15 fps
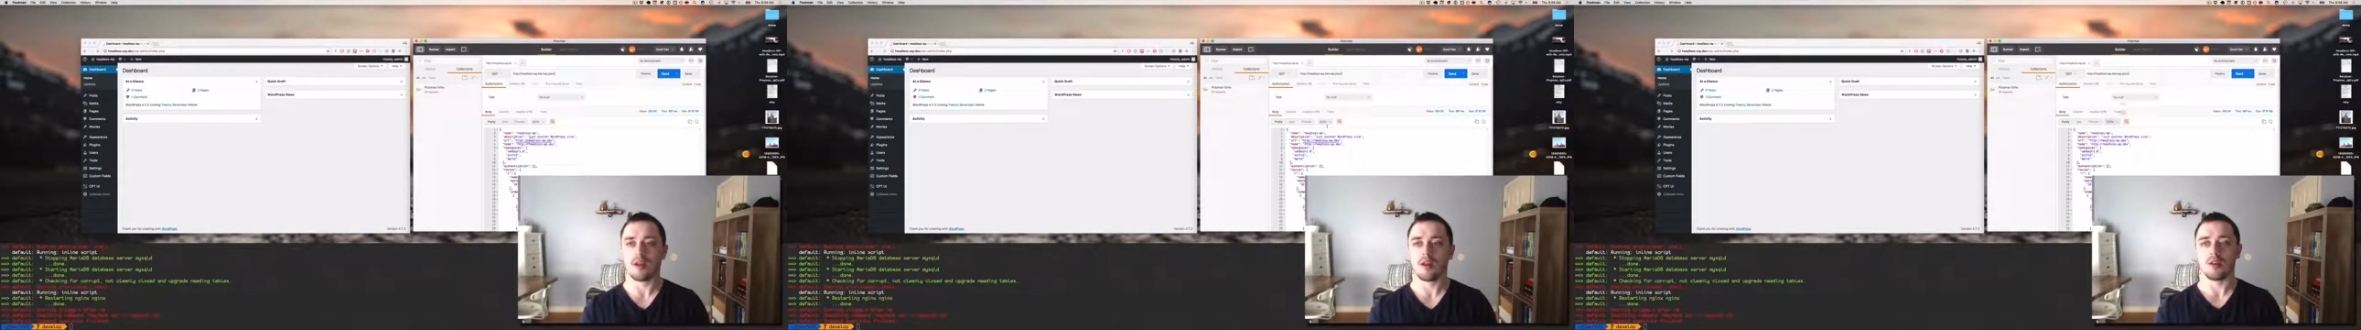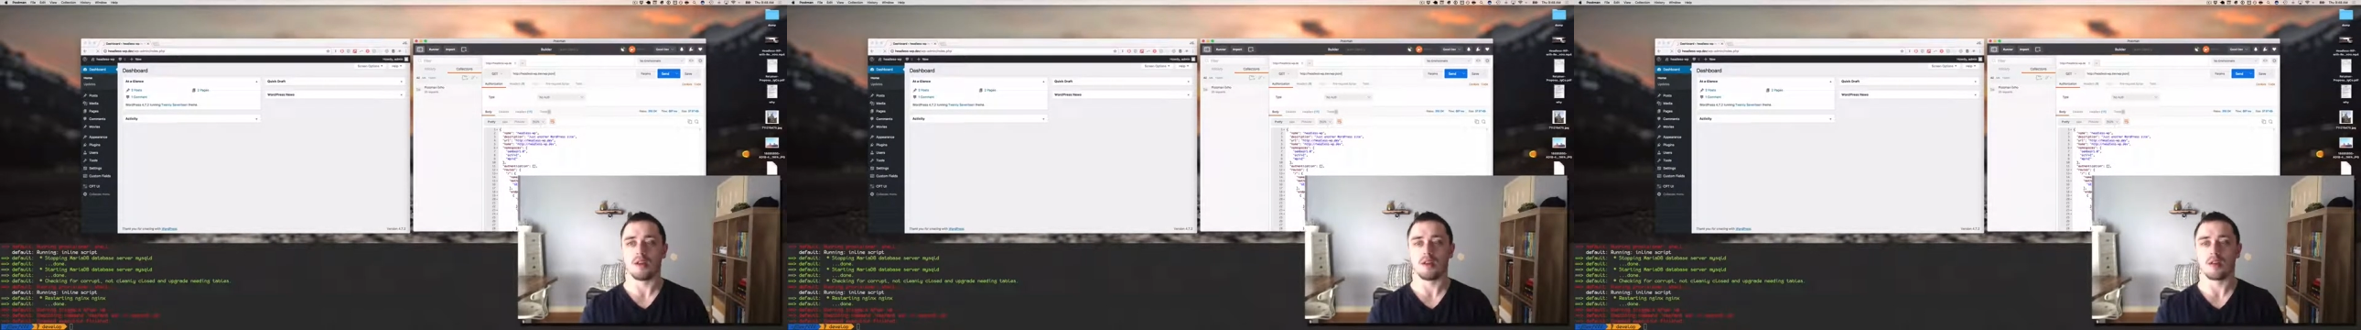
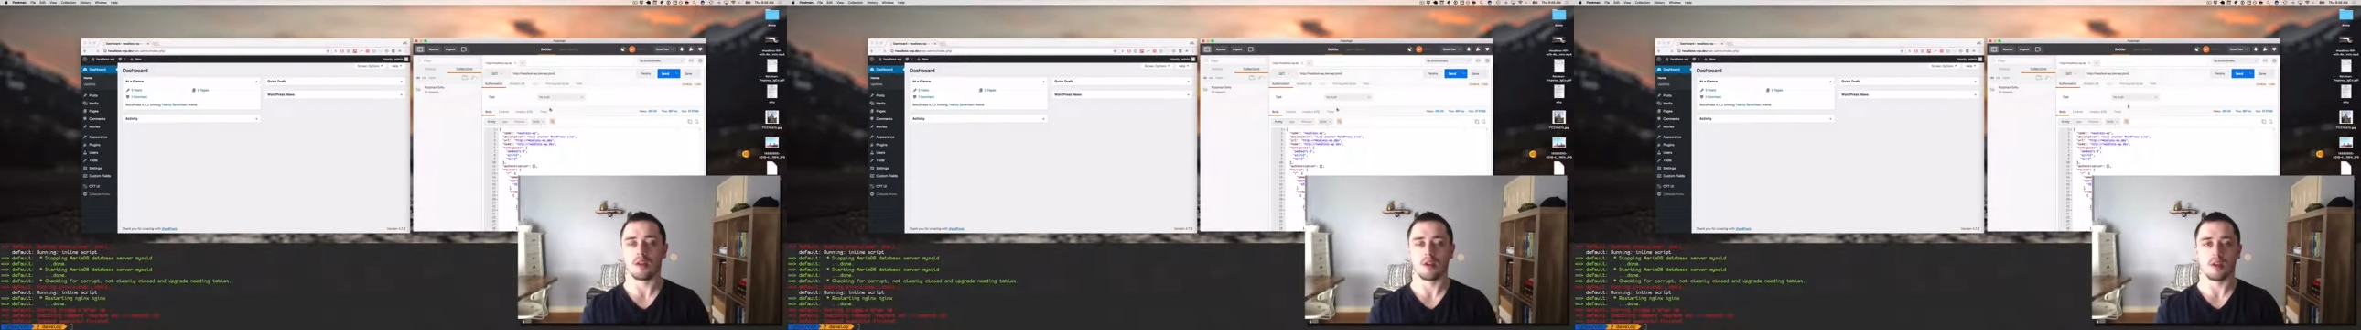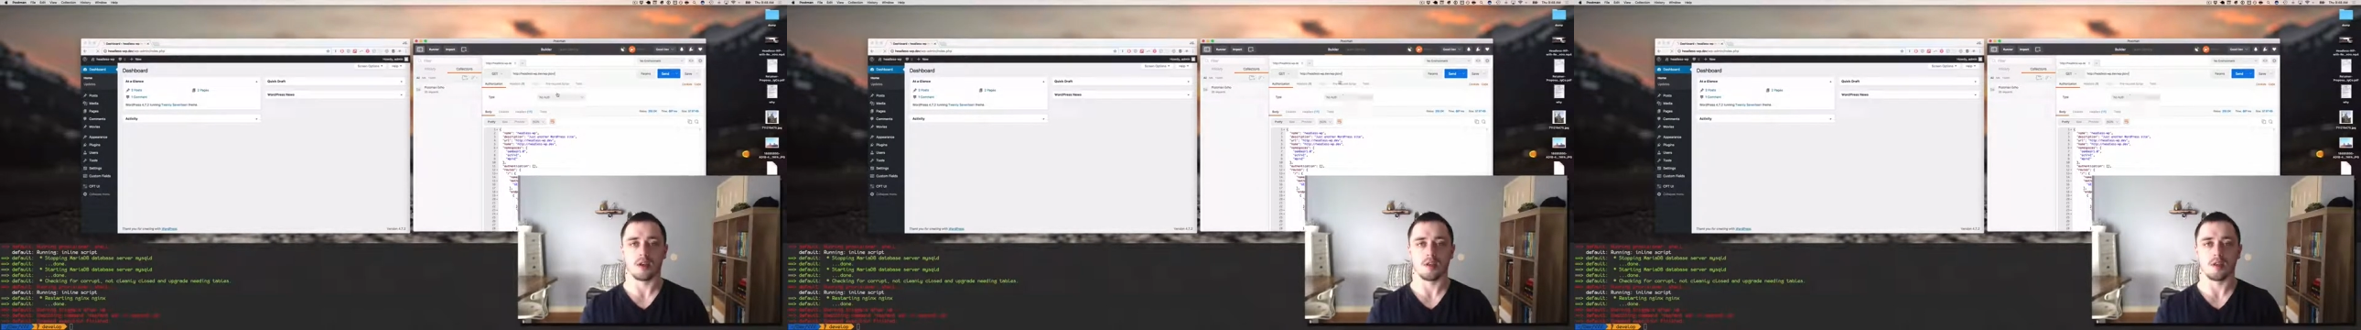you send
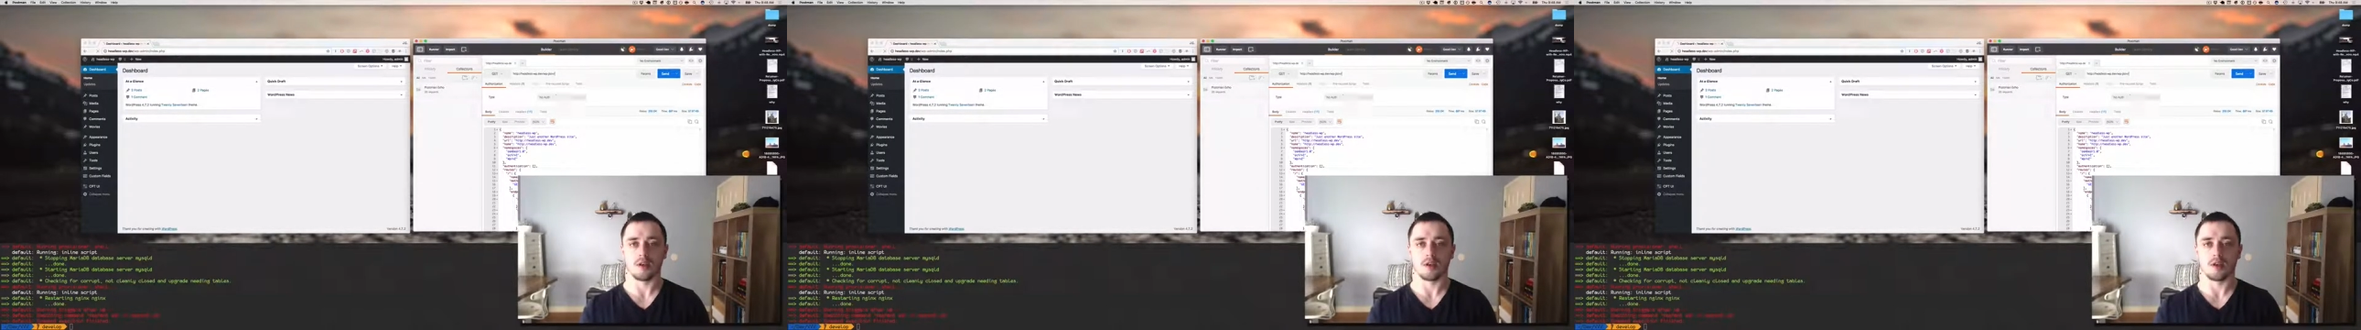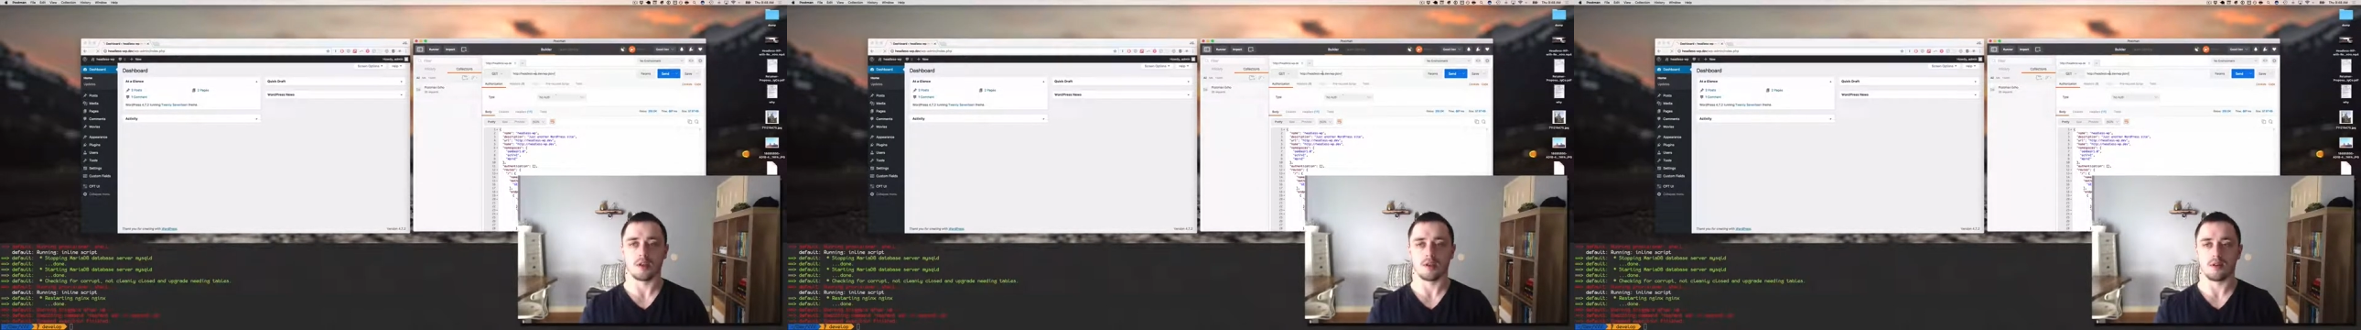a GET
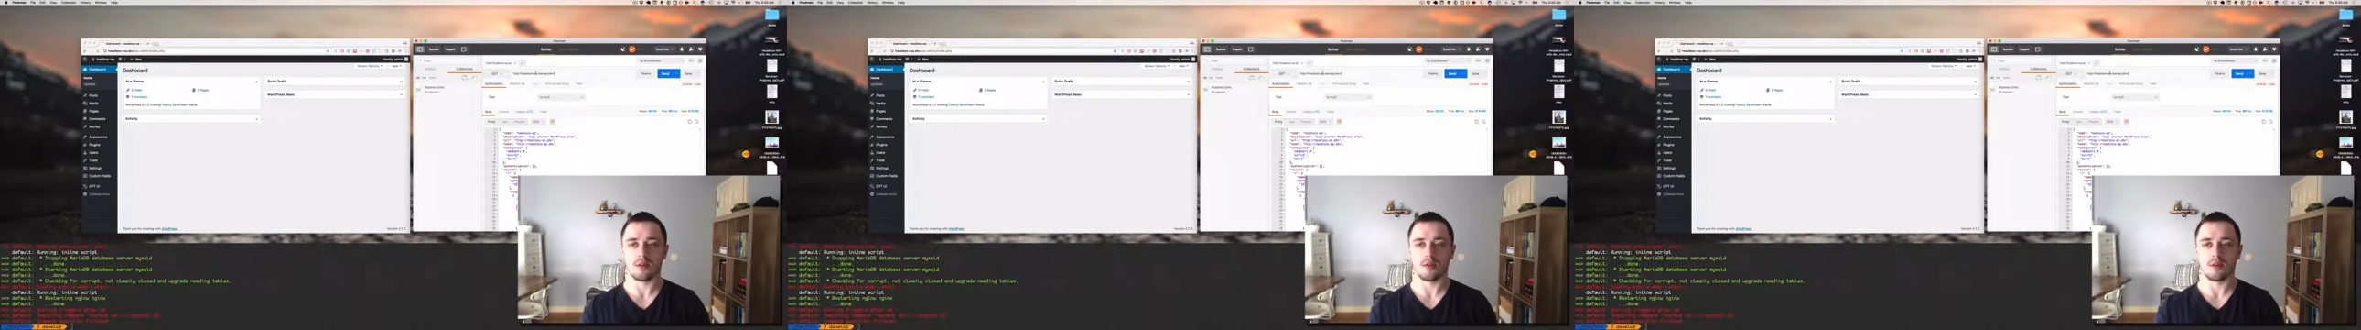request